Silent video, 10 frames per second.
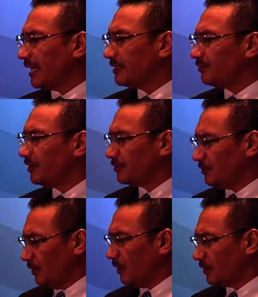countries
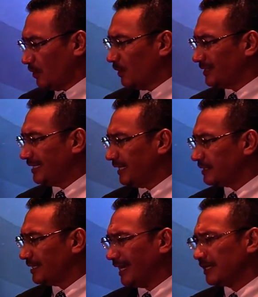to all coordinate,
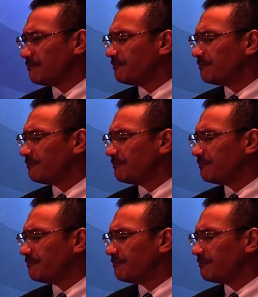and a